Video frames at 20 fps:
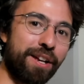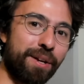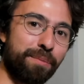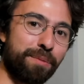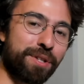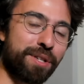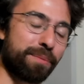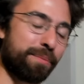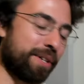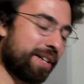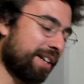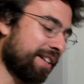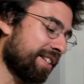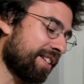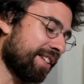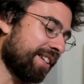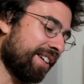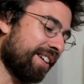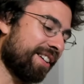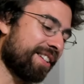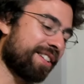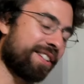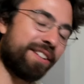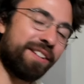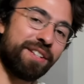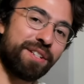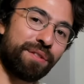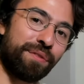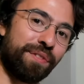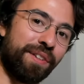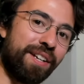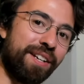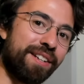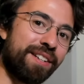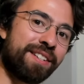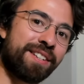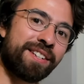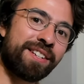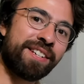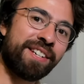him with some hot sauce on his
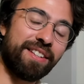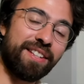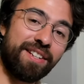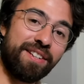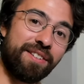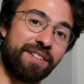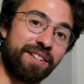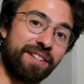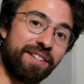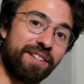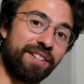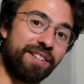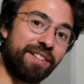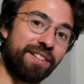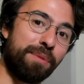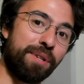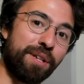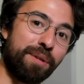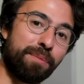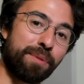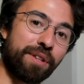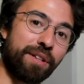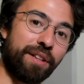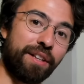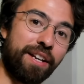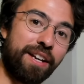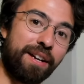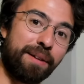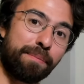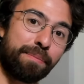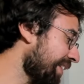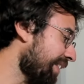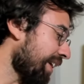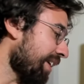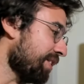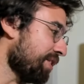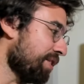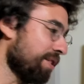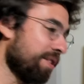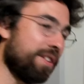face, then you can beat him with a lamp.
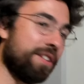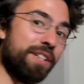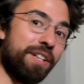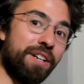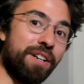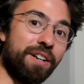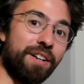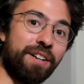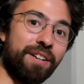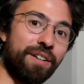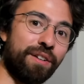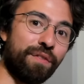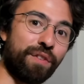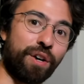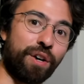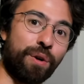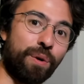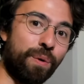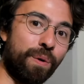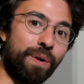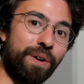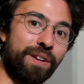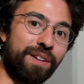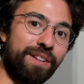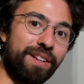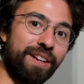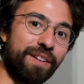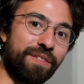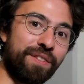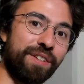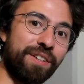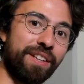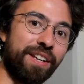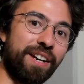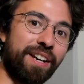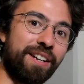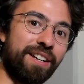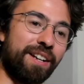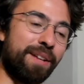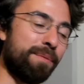That's your year of court after
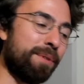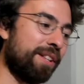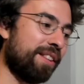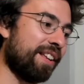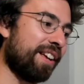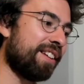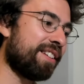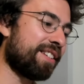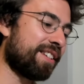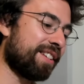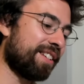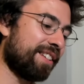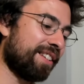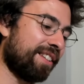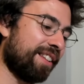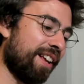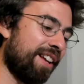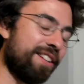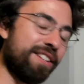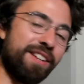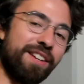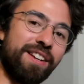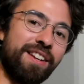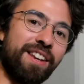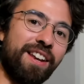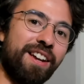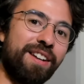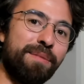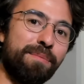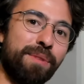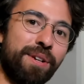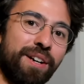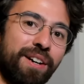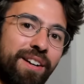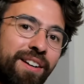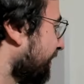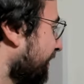that. I mean, that's a nightmare.